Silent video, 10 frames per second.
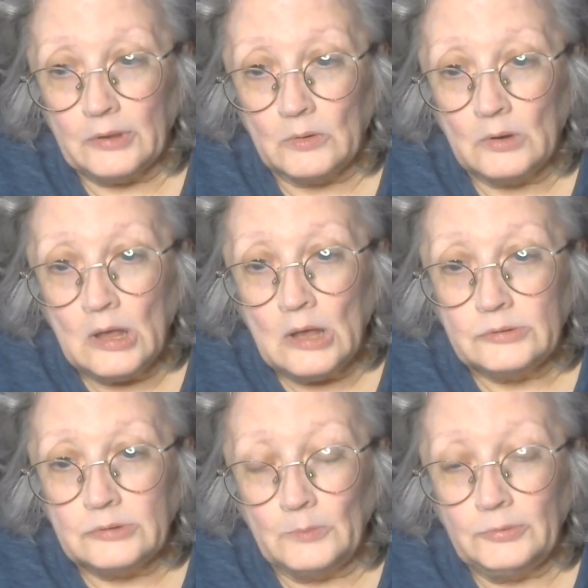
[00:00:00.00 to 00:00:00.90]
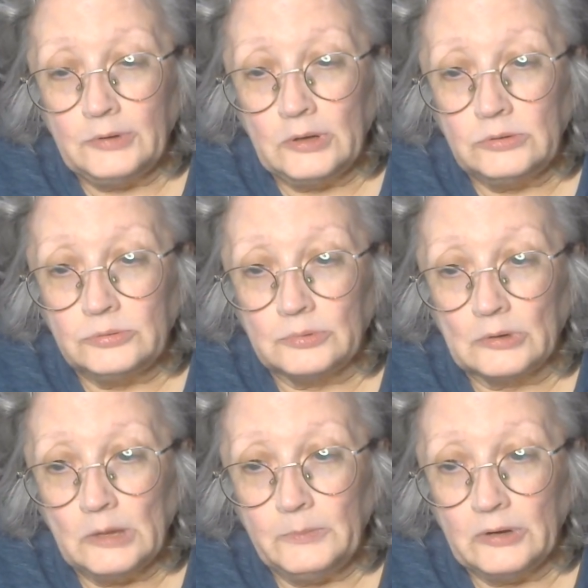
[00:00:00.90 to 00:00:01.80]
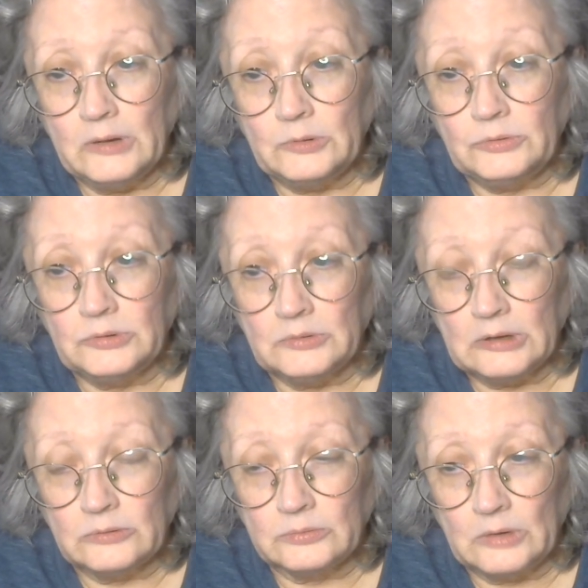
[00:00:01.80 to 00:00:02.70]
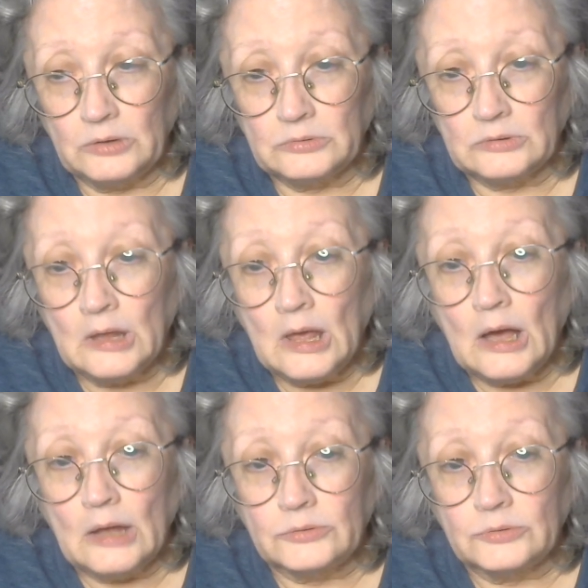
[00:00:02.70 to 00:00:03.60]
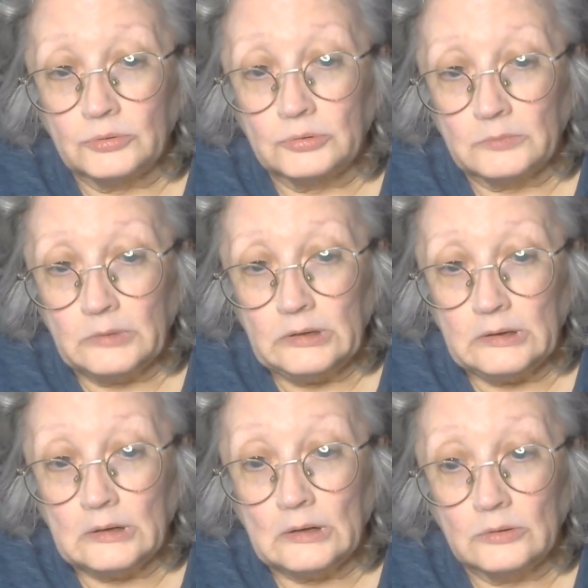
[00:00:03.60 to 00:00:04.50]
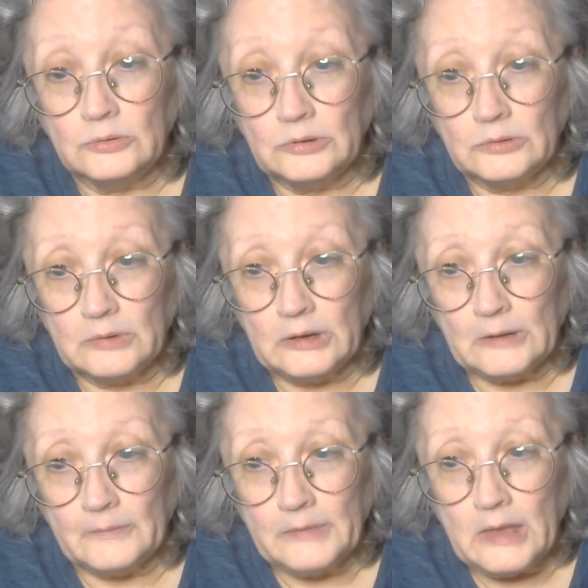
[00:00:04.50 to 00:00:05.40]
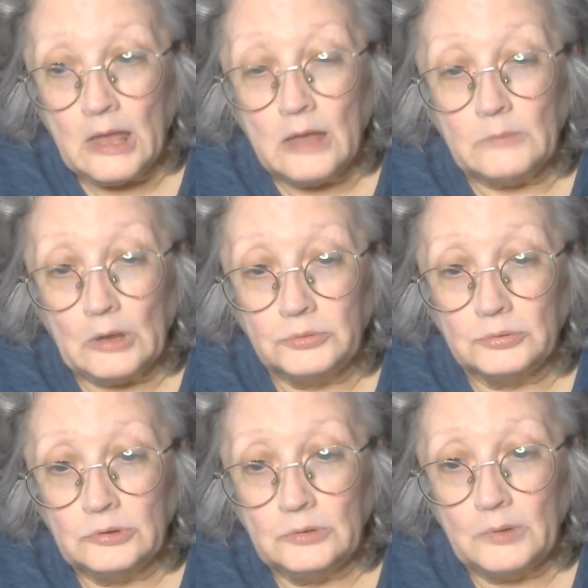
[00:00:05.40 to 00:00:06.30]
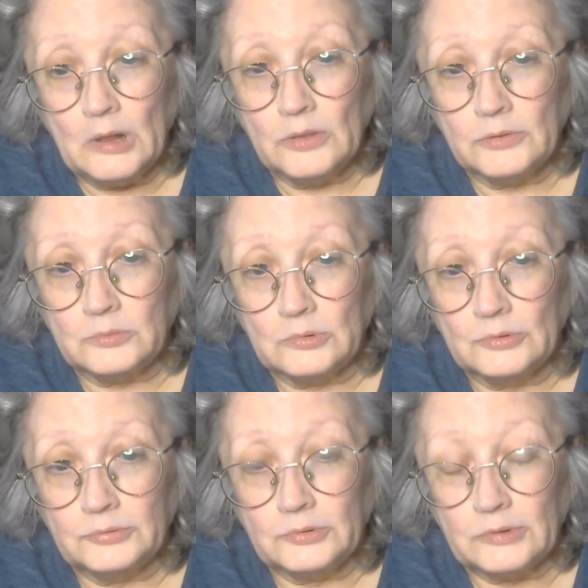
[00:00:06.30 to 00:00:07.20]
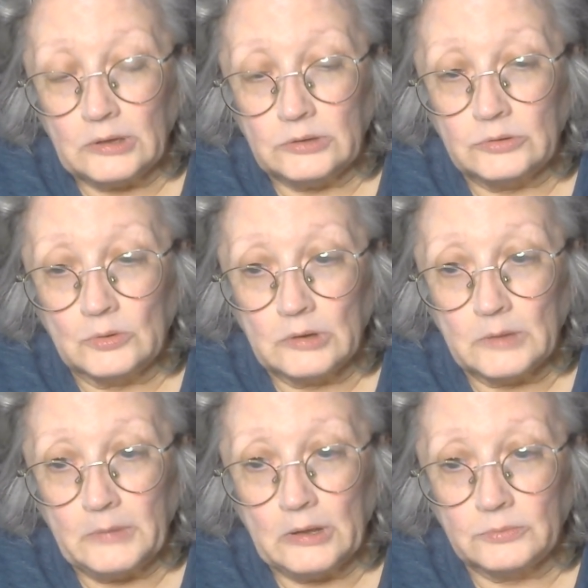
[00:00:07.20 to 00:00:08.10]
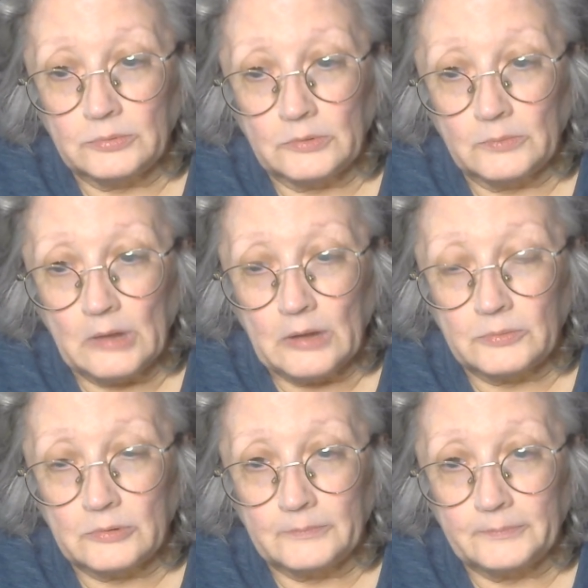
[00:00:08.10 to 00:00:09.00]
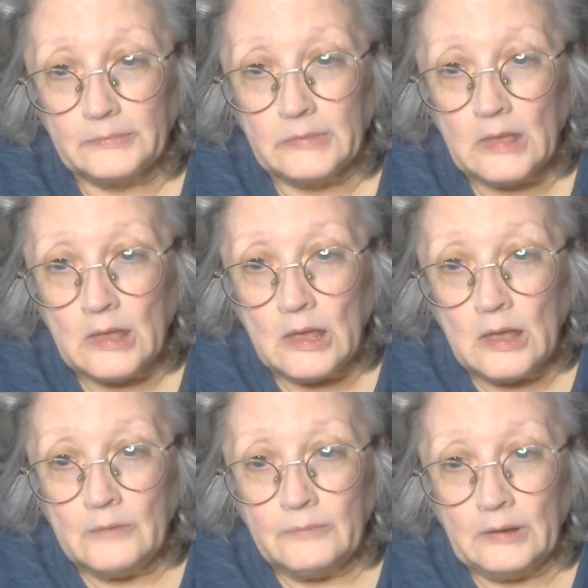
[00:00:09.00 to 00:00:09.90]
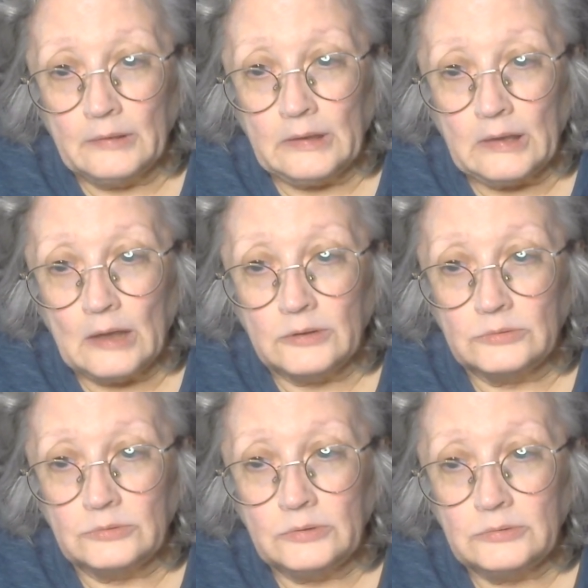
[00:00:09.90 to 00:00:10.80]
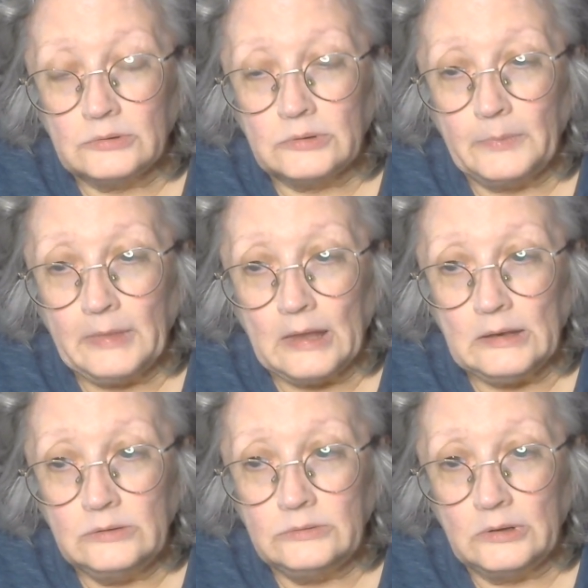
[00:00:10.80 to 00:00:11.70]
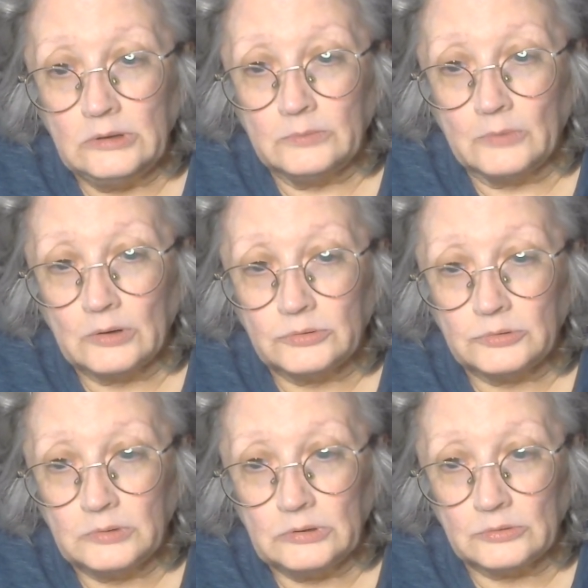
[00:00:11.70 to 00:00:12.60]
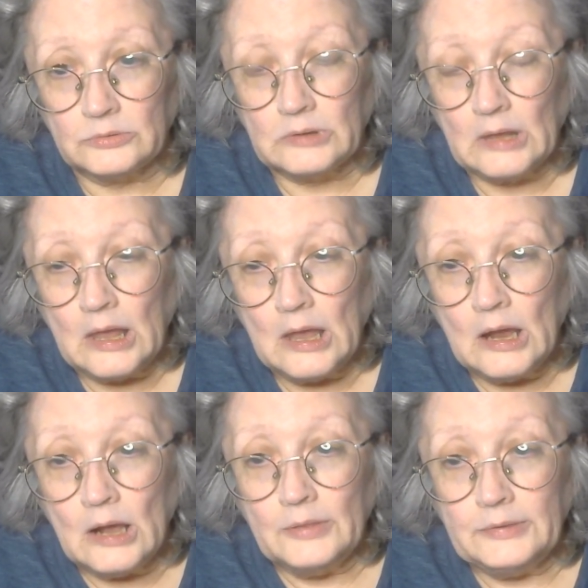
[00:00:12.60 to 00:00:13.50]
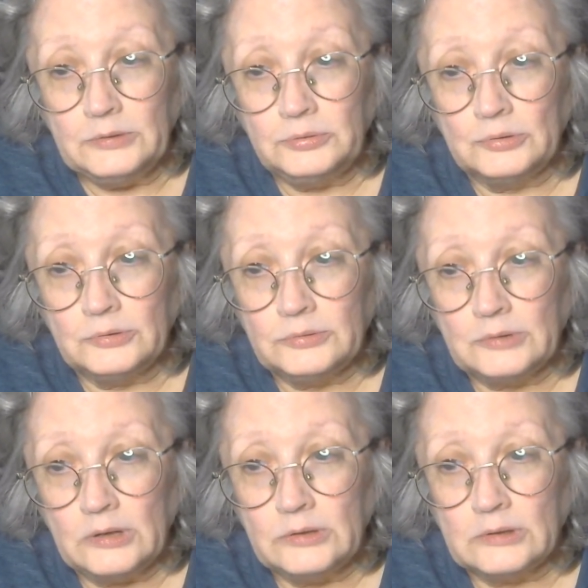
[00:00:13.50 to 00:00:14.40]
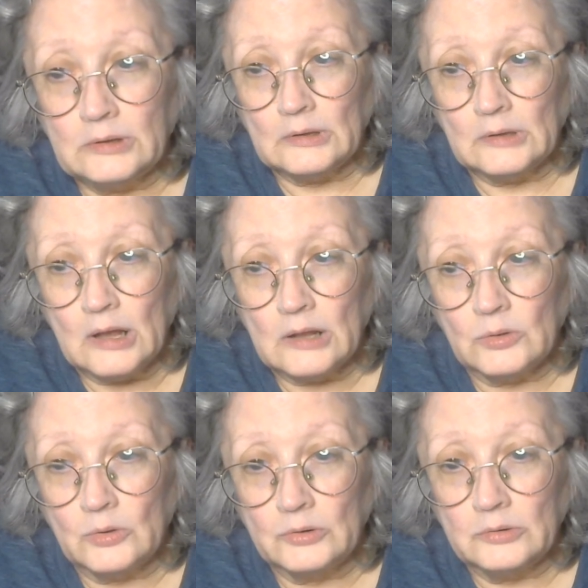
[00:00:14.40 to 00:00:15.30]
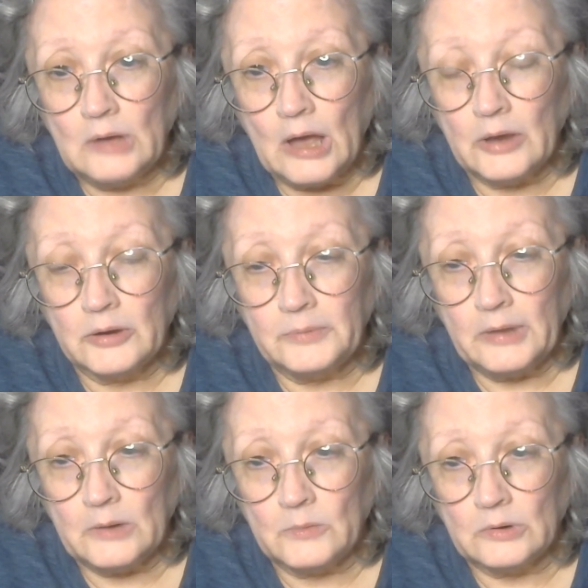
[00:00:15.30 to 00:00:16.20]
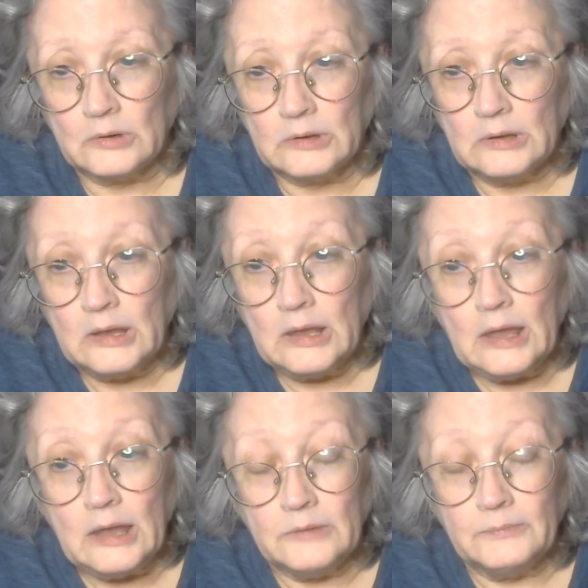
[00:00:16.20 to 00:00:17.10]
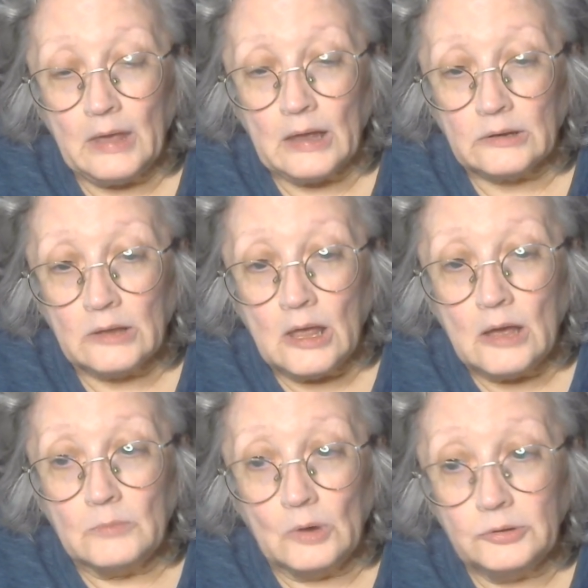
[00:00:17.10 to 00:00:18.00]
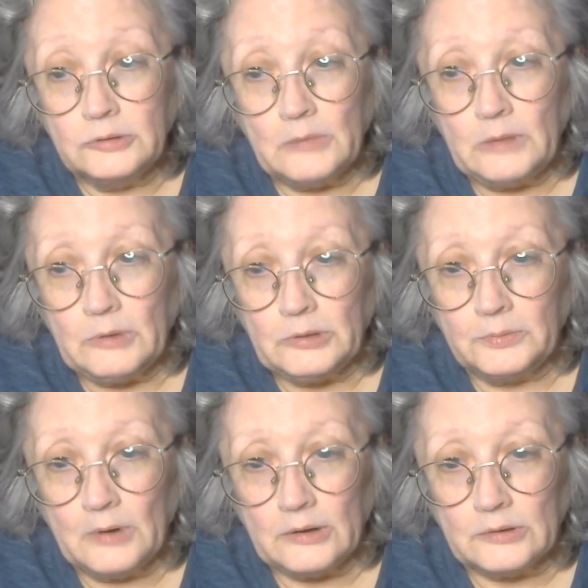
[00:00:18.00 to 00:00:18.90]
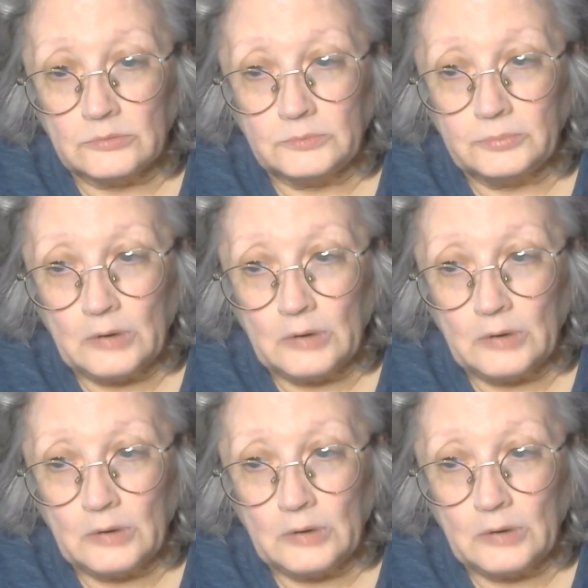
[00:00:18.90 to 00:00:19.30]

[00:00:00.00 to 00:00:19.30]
though, some studies strictly prohibit sharing information on social media, including Reddit. Make sure you follow the rules so that you don't get banned from the platform. Finally, I suggest accepting any studies marked as screeners. These short studies unlock longer, higher paying work. In fact, most of my best projects,